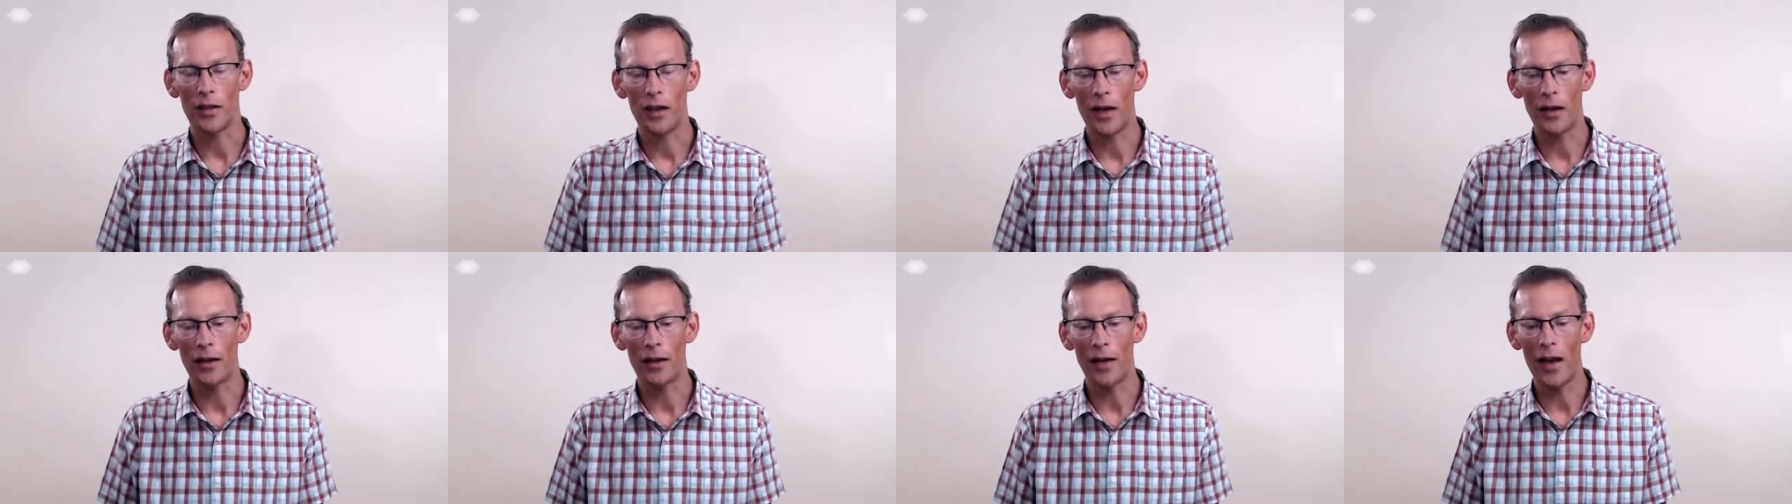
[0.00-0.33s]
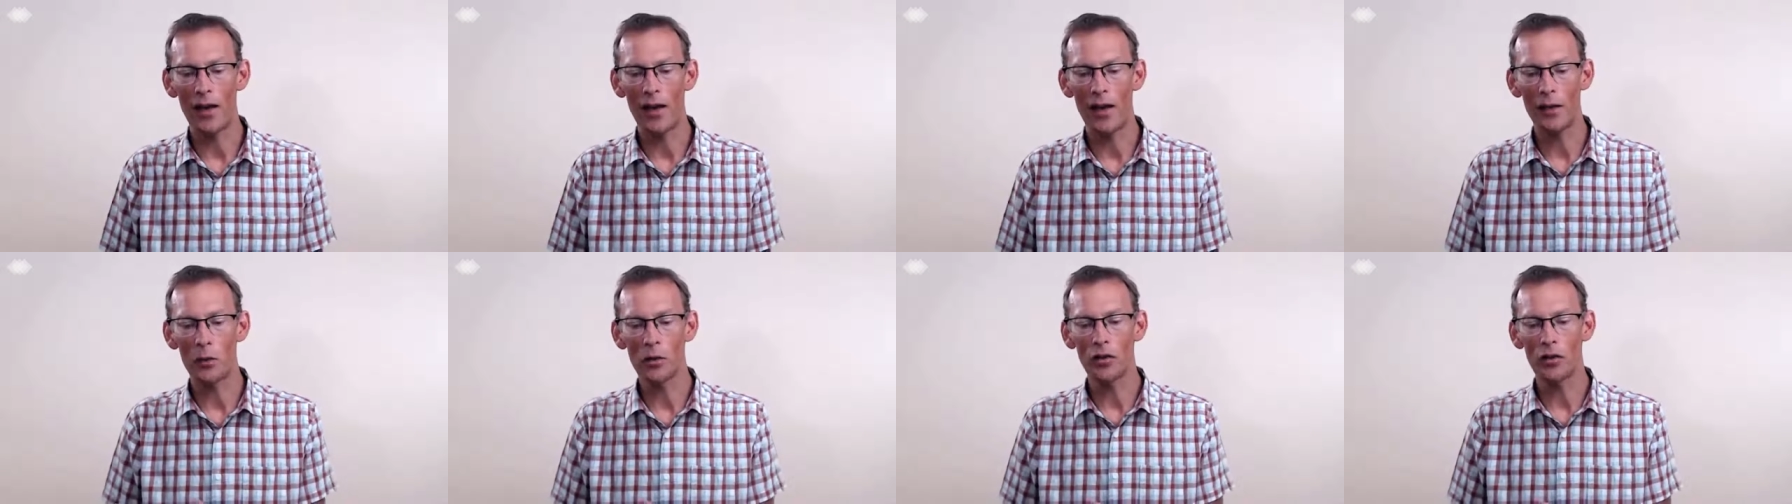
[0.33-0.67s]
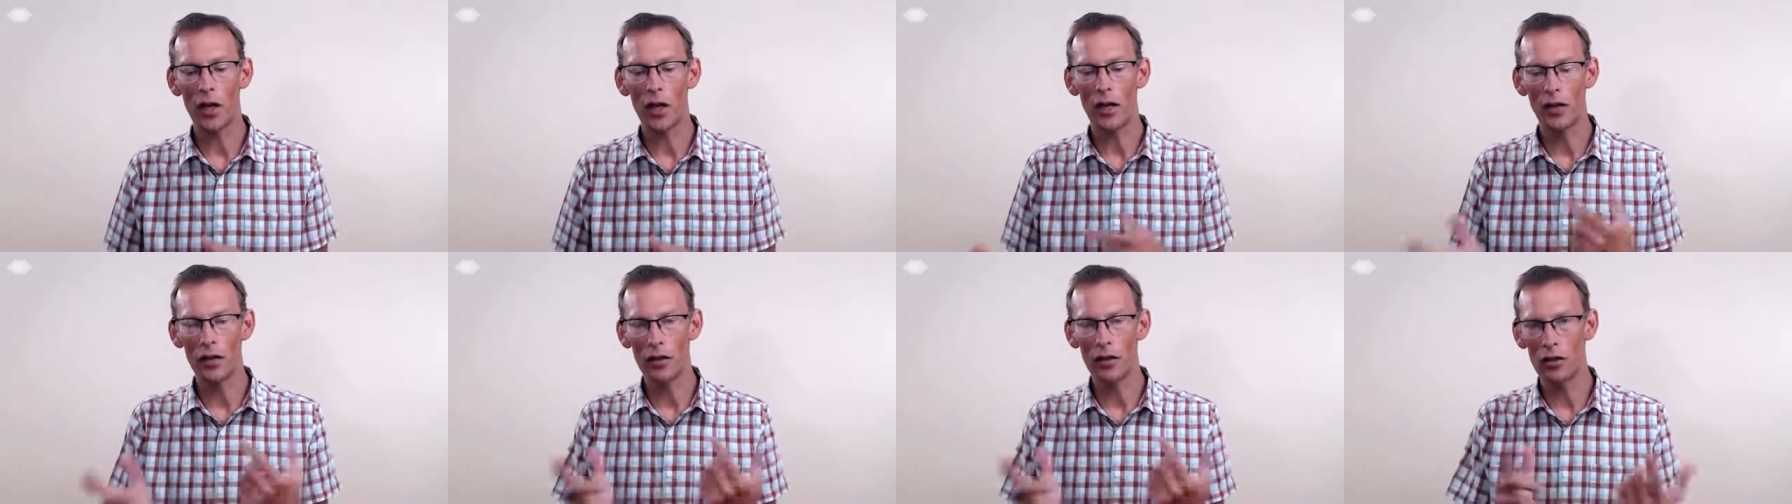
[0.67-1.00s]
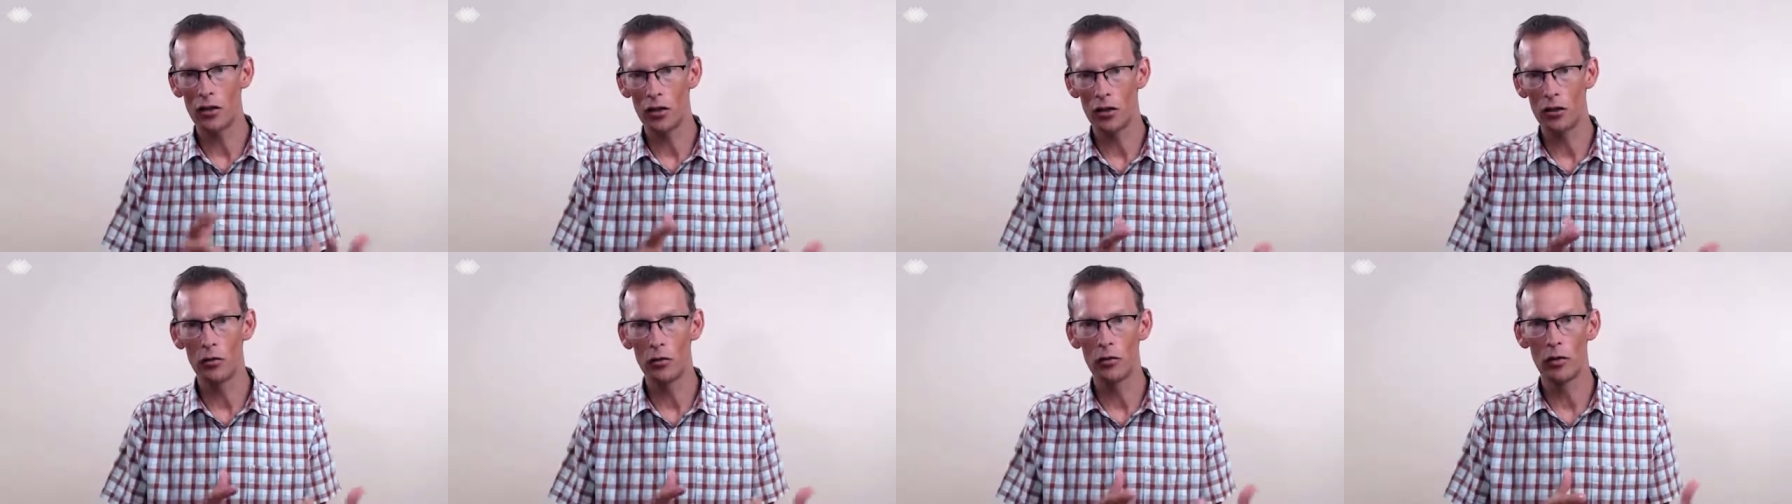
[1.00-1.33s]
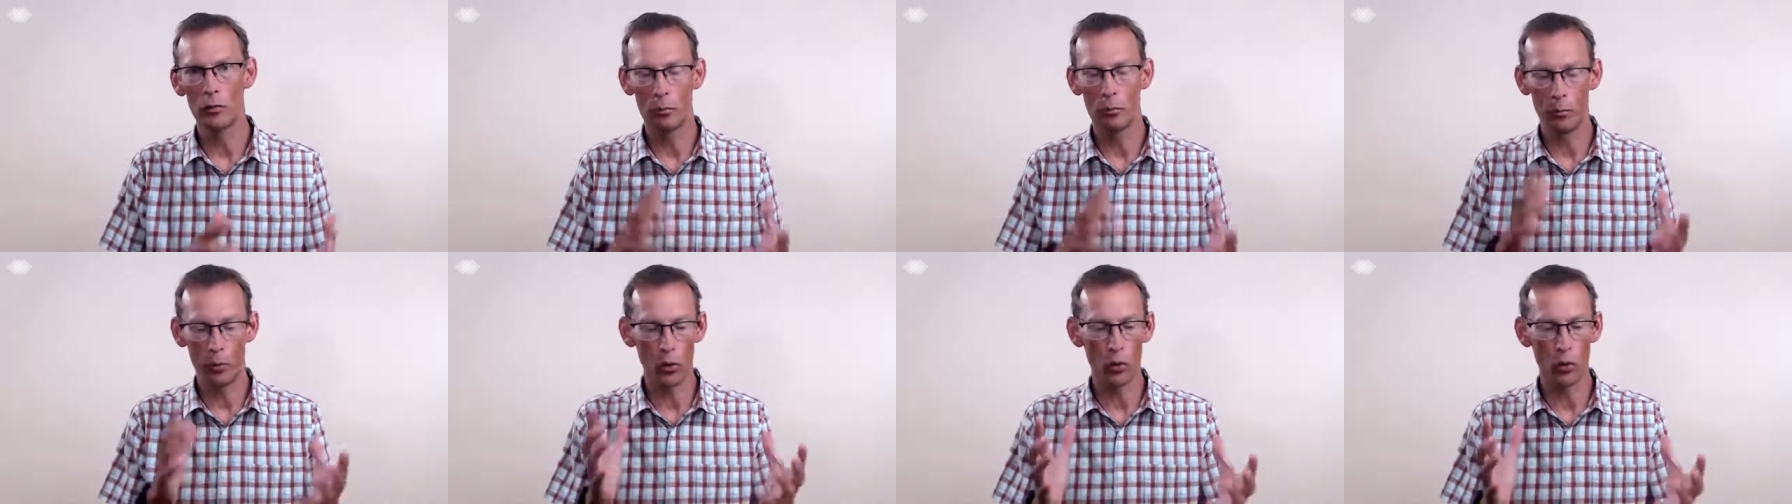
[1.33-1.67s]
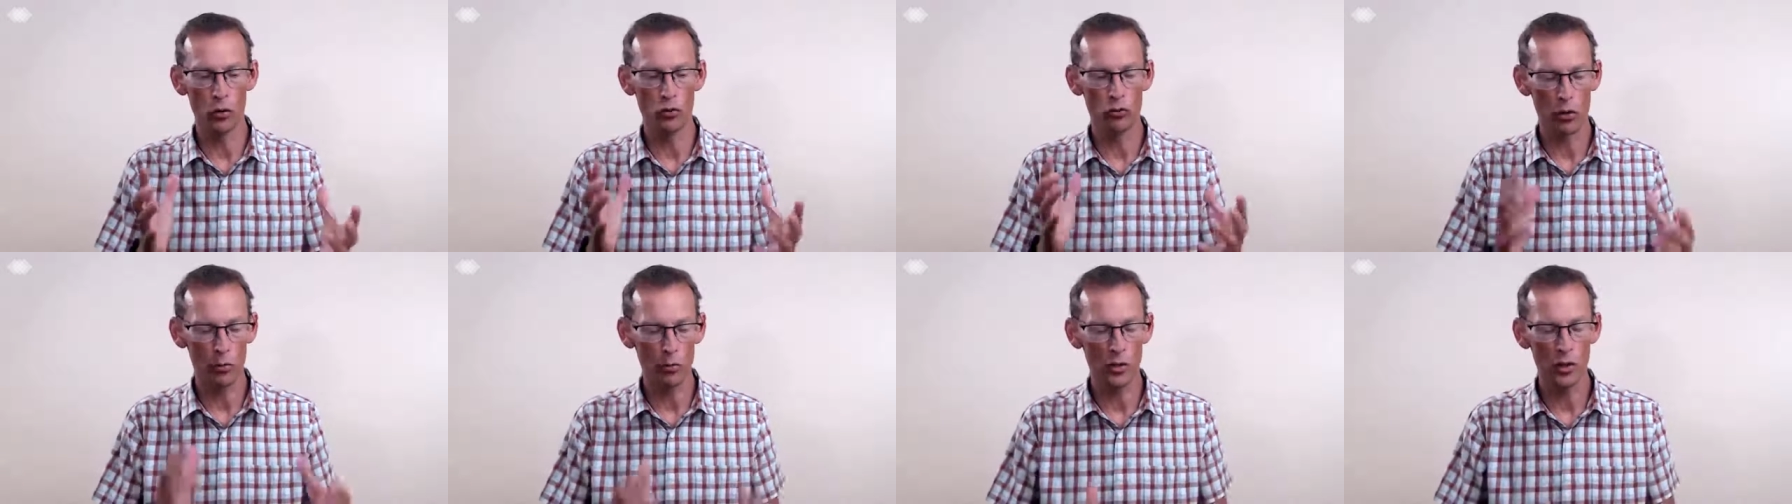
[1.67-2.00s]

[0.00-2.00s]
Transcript: And then he was taken to the boardroom